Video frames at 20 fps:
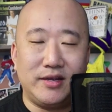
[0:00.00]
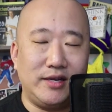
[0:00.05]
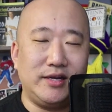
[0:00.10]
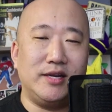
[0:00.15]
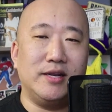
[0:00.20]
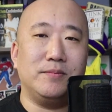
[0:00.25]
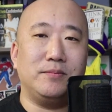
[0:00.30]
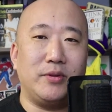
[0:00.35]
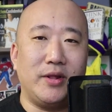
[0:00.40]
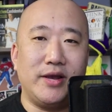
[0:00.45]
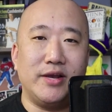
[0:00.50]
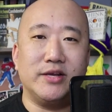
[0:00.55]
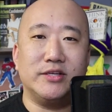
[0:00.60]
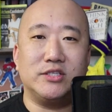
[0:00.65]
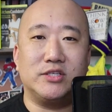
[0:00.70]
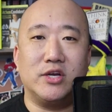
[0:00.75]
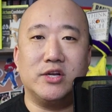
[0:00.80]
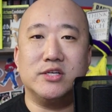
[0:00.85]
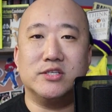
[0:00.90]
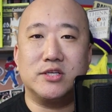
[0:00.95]
He didn't play
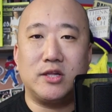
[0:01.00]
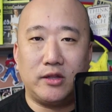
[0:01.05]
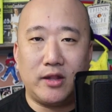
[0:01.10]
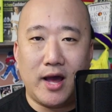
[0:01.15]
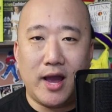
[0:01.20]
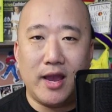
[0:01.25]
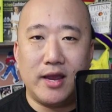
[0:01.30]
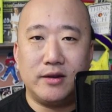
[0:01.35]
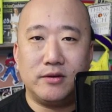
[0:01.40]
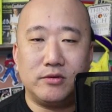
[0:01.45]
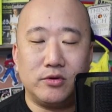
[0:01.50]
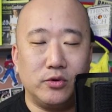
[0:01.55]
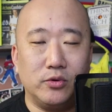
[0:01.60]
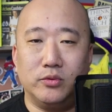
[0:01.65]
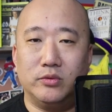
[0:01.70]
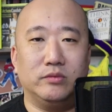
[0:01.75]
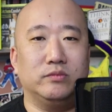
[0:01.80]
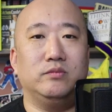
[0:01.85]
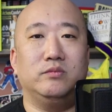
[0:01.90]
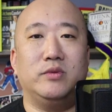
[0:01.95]
as good as Klein,
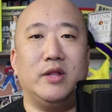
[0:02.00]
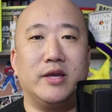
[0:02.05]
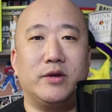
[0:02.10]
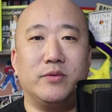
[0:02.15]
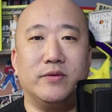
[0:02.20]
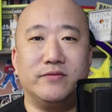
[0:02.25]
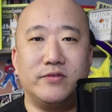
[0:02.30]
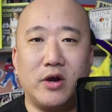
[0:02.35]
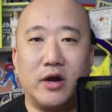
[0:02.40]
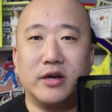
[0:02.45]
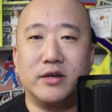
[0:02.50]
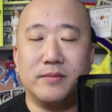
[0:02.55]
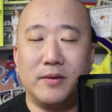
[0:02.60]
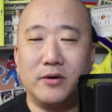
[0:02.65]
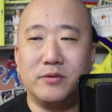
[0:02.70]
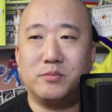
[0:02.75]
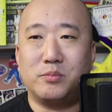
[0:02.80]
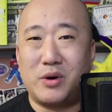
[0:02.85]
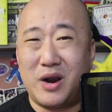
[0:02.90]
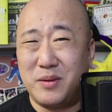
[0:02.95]
who, like we've talked
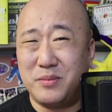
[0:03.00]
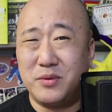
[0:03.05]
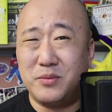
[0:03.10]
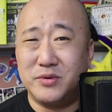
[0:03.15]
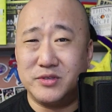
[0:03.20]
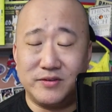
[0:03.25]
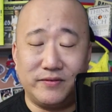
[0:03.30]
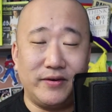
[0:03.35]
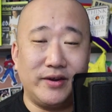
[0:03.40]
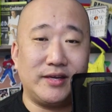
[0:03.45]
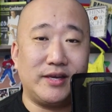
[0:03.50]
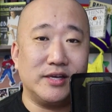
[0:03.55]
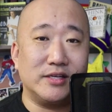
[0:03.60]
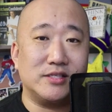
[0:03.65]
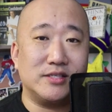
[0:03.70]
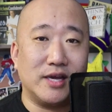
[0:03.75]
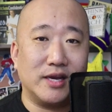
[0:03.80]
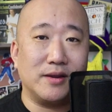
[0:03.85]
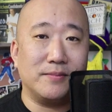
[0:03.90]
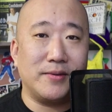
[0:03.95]
about, probably was the
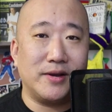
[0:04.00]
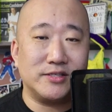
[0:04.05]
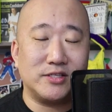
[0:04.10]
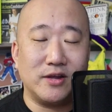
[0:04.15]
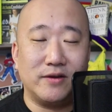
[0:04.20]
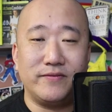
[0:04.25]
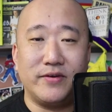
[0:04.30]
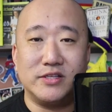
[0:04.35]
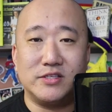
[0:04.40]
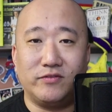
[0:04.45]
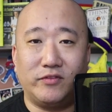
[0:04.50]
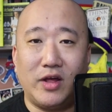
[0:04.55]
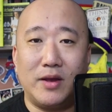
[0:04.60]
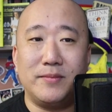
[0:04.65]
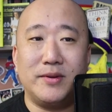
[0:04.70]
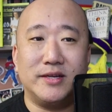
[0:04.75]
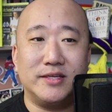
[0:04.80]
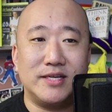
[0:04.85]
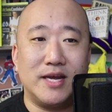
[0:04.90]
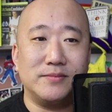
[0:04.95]
Vikings' second-best offensive
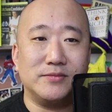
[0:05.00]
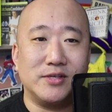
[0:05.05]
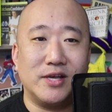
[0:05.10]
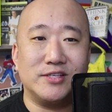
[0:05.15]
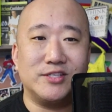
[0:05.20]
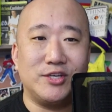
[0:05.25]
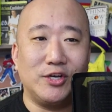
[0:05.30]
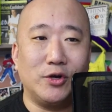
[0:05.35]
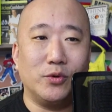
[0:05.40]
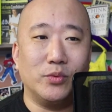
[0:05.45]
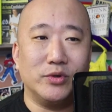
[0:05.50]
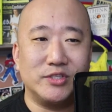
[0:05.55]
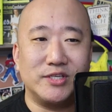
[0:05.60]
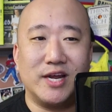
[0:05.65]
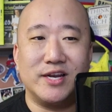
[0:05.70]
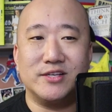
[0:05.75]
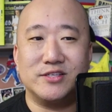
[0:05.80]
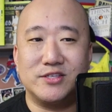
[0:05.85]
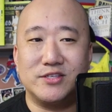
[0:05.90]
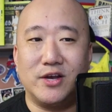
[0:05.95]
lineman at times last year, which
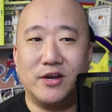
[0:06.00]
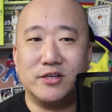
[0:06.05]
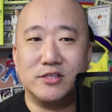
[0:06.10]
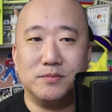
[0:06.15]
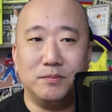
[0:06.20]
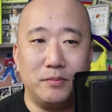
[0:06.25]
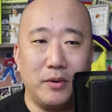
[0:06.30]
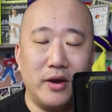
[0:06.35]
kind of sucks.